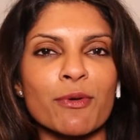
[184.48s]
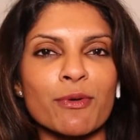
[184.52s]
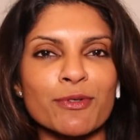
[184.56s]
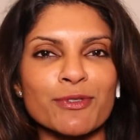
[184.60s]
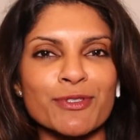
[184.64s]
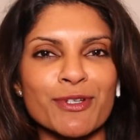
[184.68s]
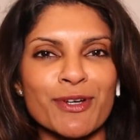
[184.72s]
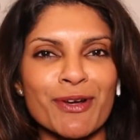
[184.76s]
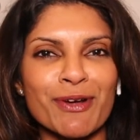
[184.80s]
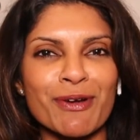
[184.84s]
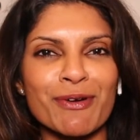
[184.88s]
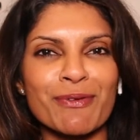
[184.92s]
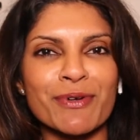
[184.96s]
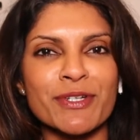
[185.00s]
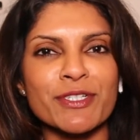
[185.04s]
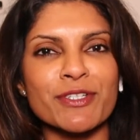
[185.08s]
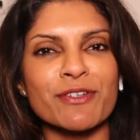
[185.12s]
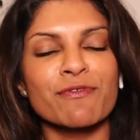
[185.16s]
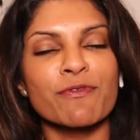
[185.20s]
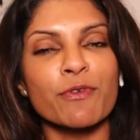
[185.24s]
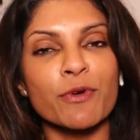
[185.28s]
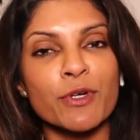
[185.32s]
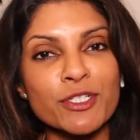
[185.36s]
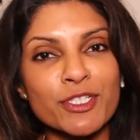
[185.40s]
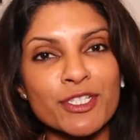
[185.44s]
older, which
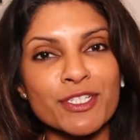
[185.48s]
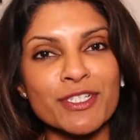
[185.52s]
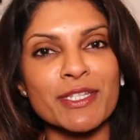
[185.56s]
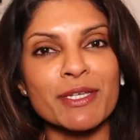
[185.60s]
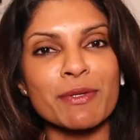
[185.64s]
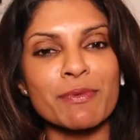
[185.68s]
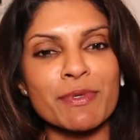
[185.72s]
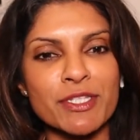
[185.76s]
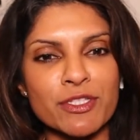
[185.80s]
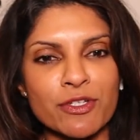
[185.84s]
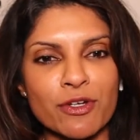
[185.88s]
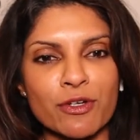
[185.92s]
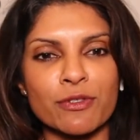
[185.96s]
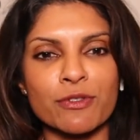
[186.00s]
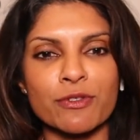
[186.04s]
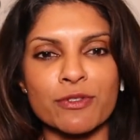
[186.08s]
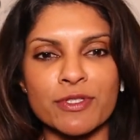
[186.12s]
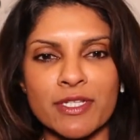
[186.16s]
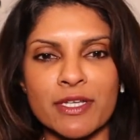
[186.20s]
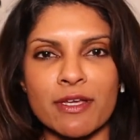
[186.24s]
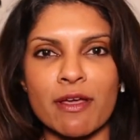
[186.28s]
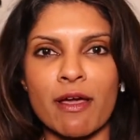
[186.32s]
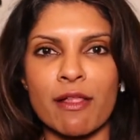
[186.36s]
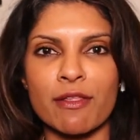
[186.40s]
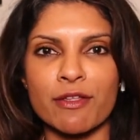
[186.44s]
unfortunately we start
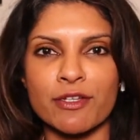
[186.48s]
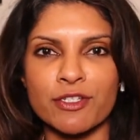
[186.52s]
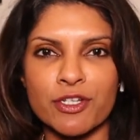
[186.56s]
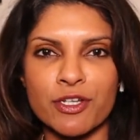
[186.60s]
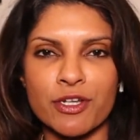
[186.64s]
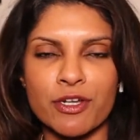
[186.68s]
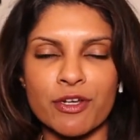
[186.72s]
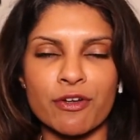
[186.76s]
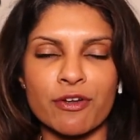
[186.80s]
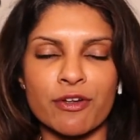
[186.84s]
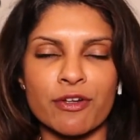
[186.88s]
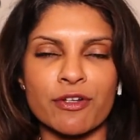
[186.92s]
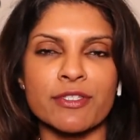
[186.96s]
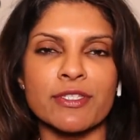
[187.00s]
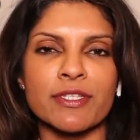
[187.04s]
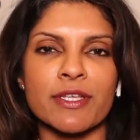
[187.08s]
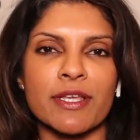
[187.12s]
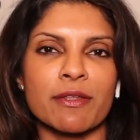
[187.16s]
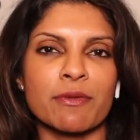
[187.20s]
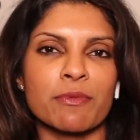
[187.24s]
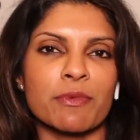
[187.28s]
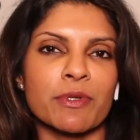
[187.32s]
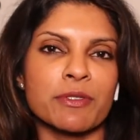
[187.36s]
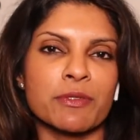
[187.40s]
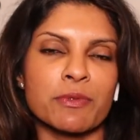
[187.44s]
losing collagen in our
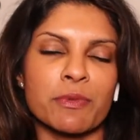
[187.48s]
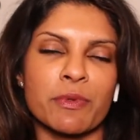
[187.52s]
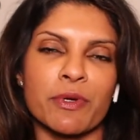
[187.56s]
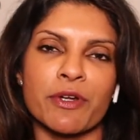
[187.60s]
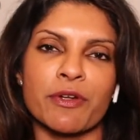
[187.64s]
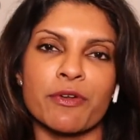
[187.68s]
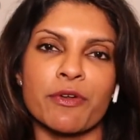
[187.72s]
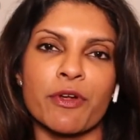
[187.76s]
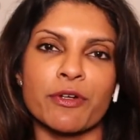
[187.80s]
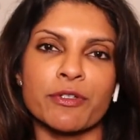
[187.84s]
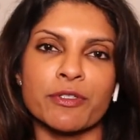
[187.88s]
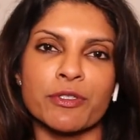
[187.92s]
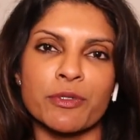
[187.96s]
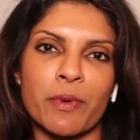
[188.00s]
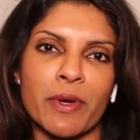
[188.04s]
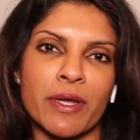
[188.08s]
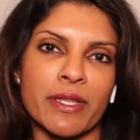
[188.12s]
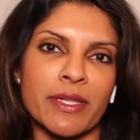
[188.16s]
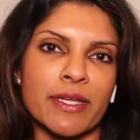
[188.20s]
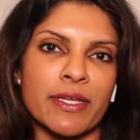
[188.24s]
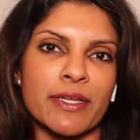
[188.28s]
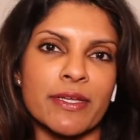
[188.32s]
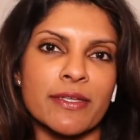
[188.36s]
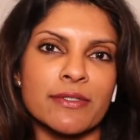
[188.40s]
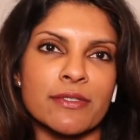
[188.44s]
skin once we're in our
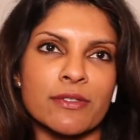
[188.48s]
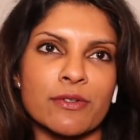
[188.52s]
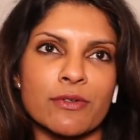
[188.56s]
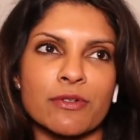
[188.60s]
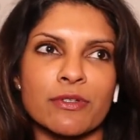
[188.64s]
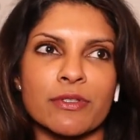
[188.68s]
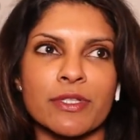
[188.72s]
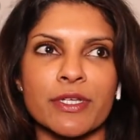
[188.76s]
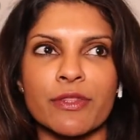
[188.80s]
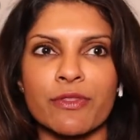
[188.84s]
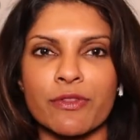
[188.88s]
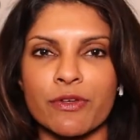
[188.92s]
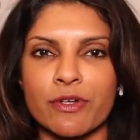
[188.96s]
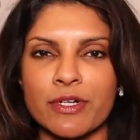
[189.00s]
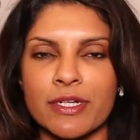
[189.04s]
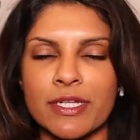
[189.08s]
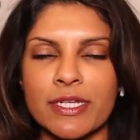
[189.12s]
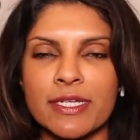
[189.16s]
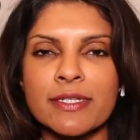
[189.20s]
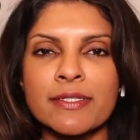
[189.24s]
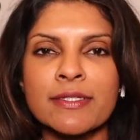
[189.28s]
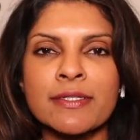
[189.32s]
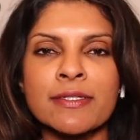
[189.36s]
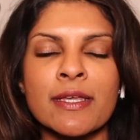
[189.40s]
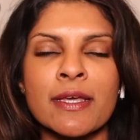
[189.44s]
20s, early
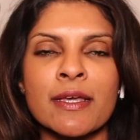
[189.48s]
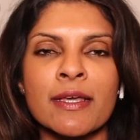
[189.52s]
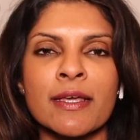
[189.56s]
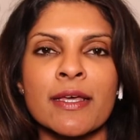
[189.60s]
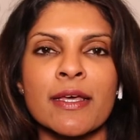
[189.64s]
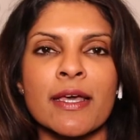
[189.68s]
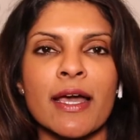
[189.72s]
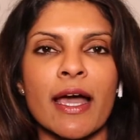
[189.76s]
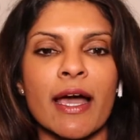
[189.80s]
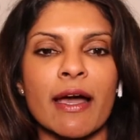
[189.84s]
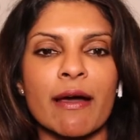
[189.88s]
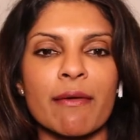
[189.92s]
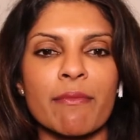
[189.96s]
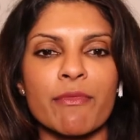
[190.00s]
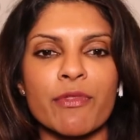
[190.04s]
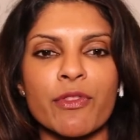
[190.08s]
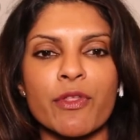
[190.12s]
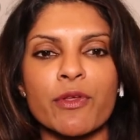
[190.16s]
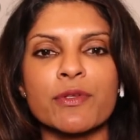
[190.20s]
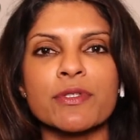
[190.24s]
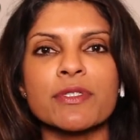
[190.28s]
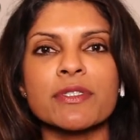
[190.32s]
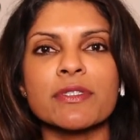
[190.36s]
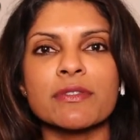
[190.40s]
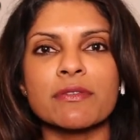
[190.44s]
30s,
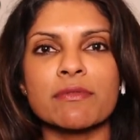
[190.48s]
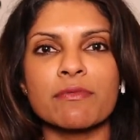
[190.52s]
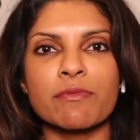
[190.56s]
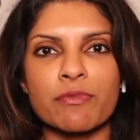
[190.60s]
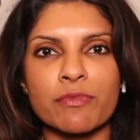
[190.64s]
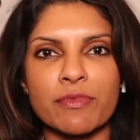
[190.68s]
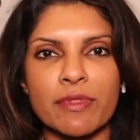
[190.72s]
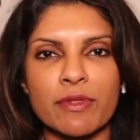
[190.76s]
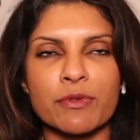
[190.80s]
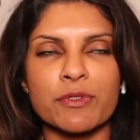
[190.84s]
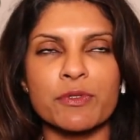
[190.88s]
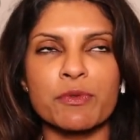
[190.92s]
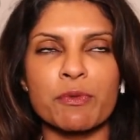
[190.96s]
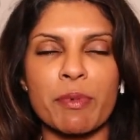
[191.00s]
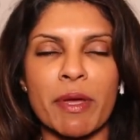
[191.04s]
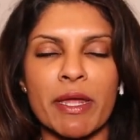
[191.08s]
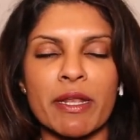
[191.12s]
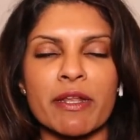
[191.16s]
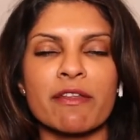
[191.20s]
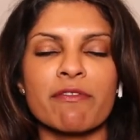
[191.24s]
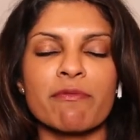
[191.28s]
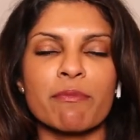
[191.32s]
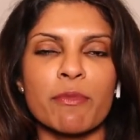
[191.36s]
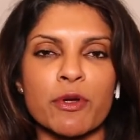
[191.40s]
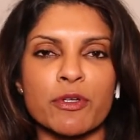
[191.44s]
those
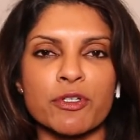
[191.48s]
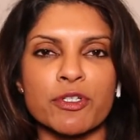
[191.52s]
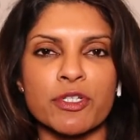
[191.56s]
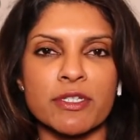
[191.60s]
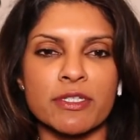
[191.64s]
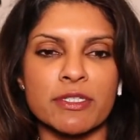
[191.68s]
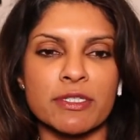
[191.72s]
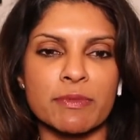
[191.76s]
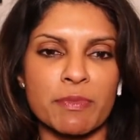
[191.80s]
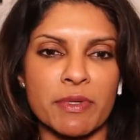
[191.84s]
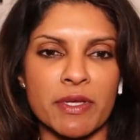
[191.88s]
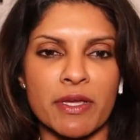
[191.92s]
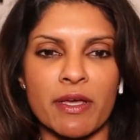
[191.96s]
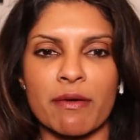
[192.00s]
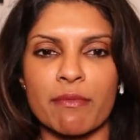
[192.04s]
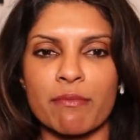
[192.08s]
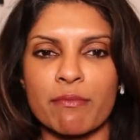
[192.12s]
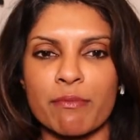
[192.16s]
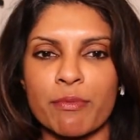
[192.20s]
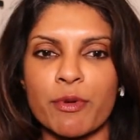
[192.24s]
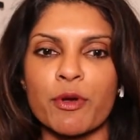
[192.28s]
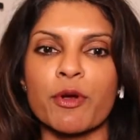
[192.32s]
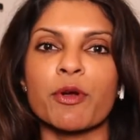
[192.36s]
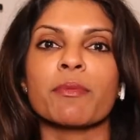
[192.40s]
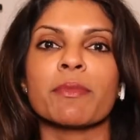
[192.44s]
repetitive motions
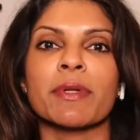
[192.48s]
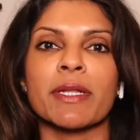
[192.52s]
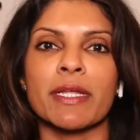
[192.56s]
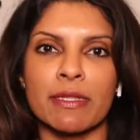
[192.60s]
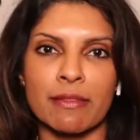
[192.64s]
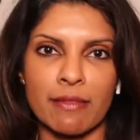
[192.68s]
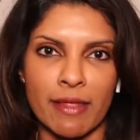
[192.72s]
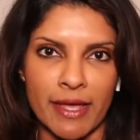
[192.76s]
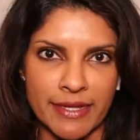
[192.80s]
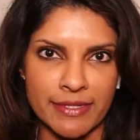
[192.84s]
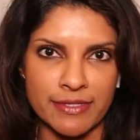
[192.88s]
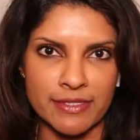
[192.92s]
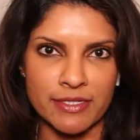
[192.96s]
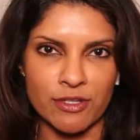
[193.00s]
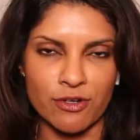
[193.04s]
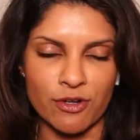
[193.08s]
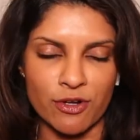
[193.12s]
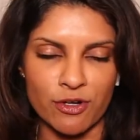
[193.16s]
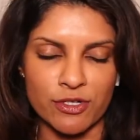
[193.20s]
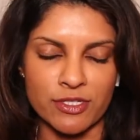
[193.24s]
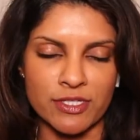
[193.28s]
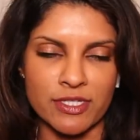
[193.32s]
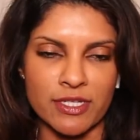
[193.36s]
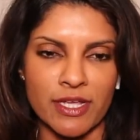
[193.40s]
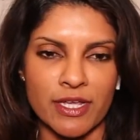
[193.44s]
become permanent lines in
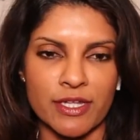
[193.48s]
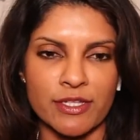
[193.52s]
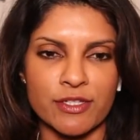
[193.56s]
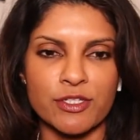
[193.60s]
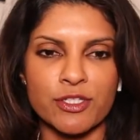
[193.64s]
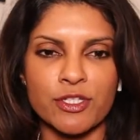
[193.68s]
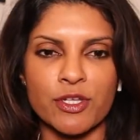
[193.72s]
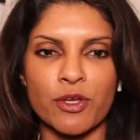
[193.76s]
our skin.